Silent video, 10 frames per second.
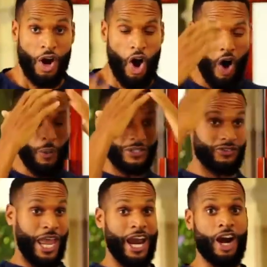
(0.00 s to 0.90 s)
Oh, it's
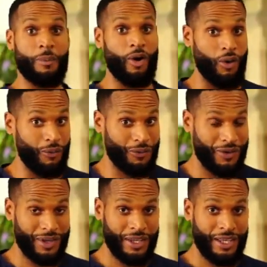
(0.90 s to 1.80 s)
terrible.
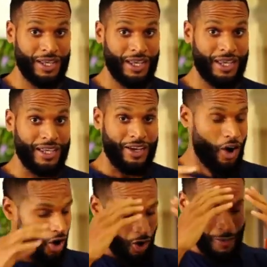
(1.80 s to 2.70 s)

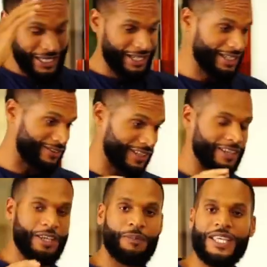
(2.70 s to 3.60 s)
Oh my goodness,
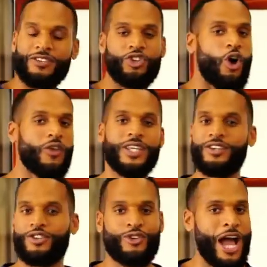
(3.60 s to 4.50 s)
because you're only
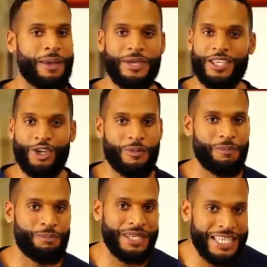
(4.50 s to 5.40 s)
describing
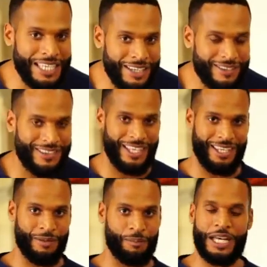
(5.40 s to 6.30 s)
human beings
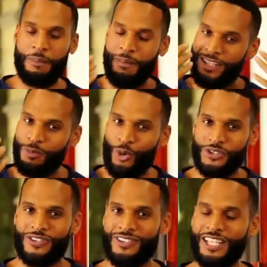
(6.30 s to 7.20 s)
then, but it makes more
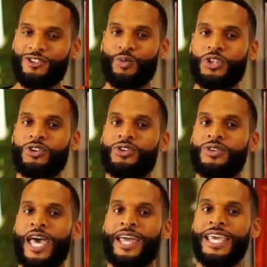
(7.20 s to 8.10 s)
sense when you do
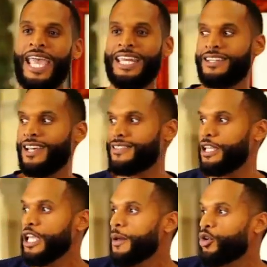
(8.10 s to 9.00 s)
that, and it
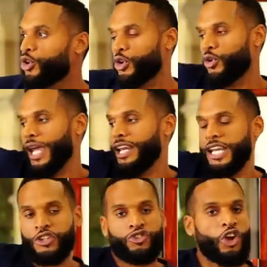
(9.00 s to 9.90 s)
doesn't create an
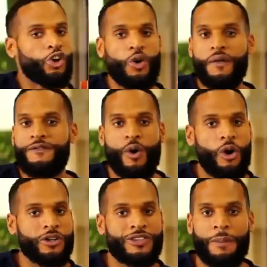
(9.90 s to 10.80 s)
external
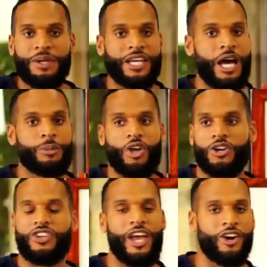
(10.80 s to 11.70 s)
force that becomes our
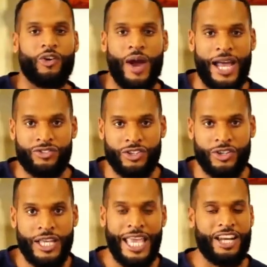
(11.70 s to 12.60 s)
terrorizer
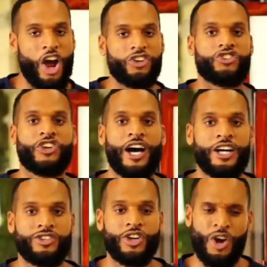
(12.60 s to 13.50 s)
and our
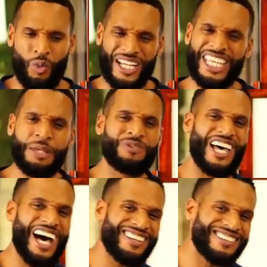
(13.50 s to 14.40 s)
judge, what keeps
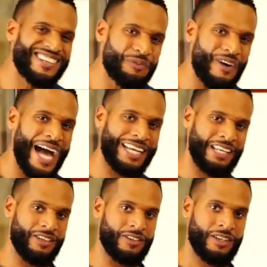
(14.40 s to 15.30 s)
us
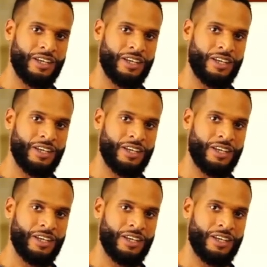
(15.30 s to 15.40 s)
divided.